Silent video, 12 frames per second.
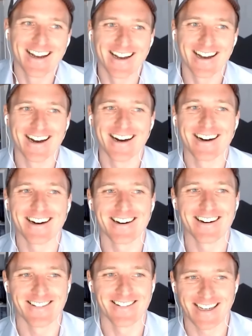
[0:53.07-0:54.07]

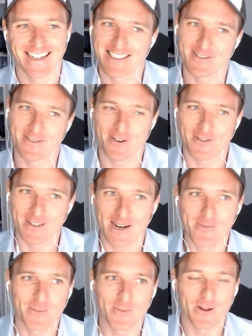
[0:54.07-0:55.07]
Uh, yes, or
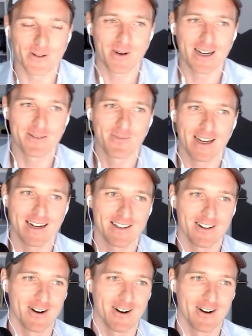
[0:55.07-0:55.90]
some people it might make a lot of